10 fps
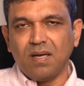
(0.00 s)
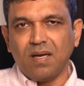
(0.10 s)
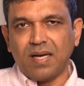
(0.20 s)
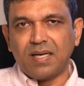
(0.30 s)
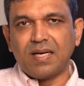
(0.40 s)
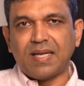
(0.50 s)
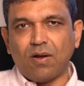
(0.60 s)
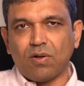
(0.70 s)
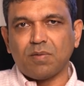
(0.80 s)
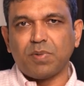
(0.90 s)
Indian tech
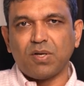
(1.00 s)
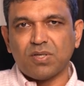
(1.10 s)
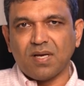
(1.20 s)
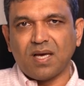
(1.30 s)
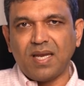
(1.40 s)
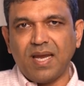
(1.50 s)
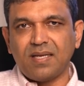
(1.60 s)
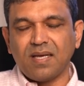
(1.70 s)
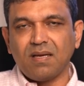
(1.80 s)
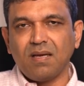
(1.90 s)
entrepreneurs are
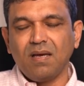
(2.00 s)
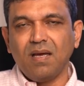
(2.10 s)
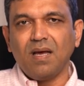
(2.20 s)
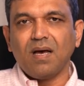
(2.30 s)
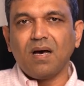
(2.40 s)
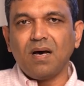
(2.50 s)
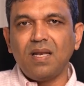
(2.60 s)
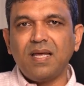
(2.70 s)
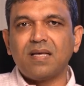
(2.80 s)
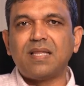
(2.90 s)
creating
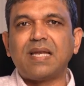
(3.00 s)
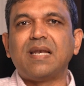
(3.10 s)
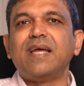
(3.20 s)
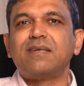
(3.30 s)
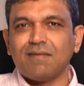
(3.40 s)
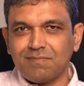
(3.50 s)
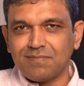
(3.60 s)
earlier than later.